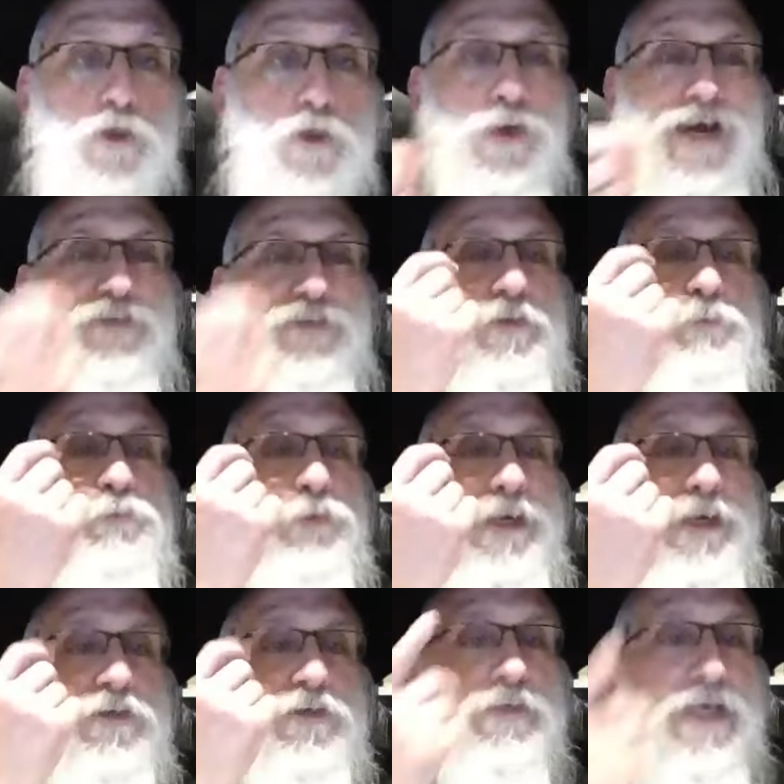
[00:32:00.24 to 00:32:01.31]
You have to
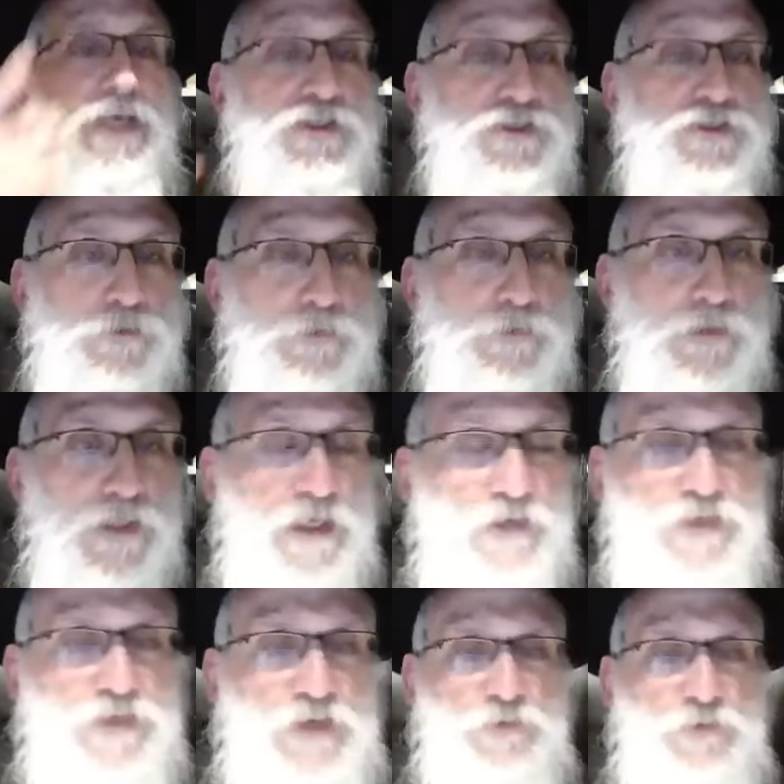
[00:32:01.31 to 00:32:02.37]
break your nature.
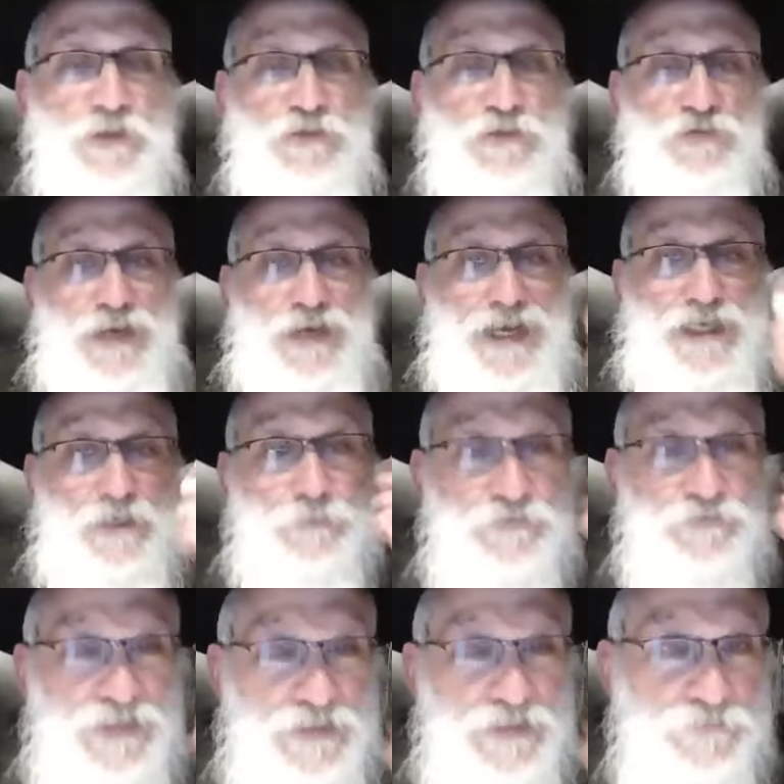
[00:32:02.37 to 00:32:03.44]
There is Mitzrayim of
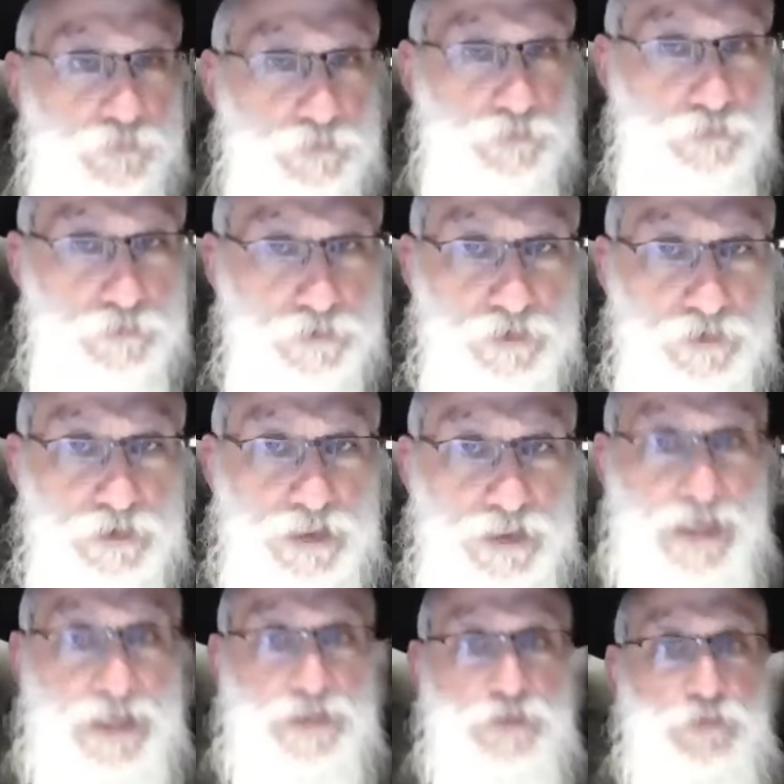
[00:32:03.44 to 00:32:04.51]
evil,
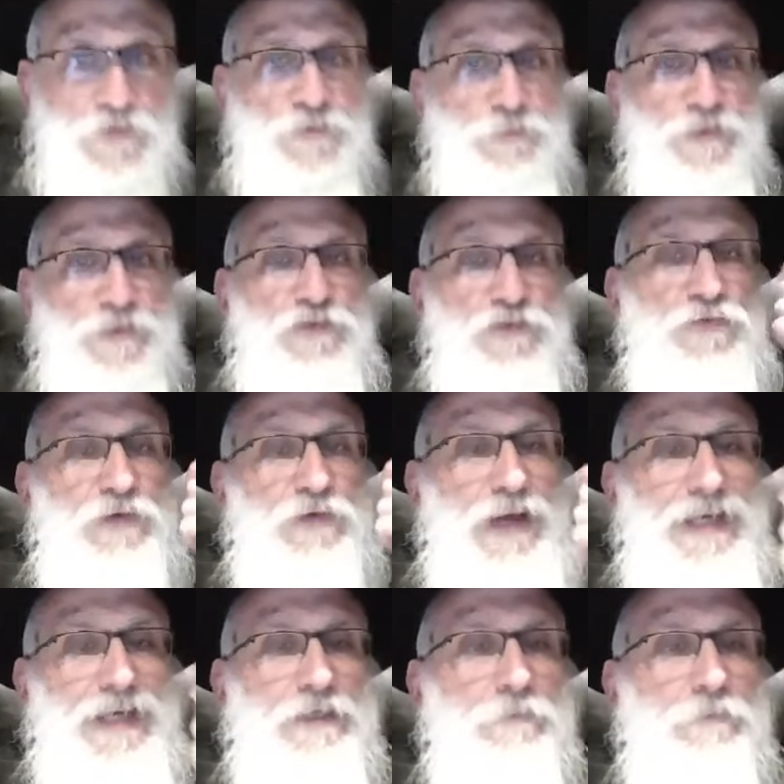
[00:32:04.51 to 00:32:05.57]
and there is
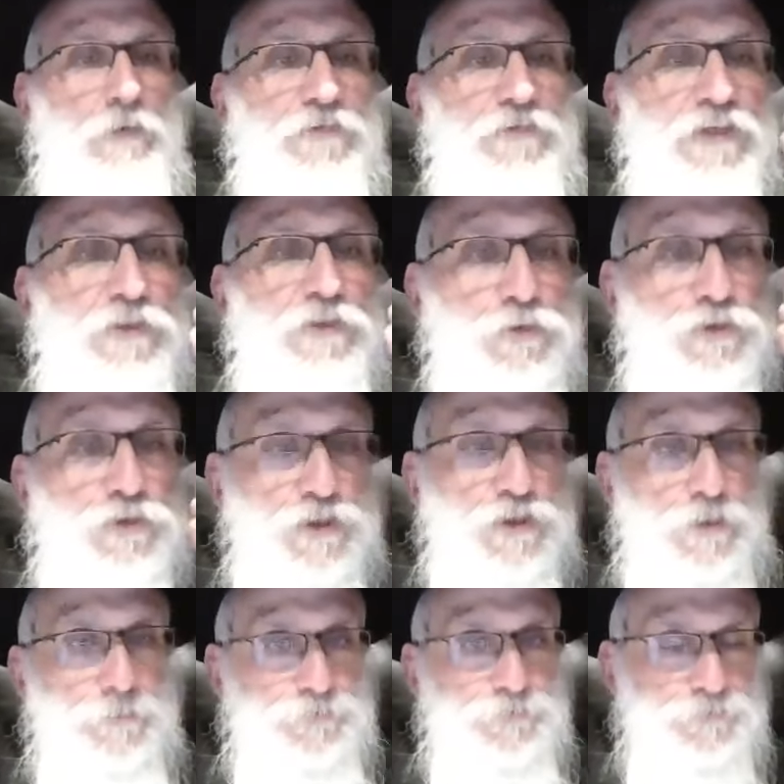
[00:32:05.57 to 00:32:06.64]
Mitzrayim of Kedusha.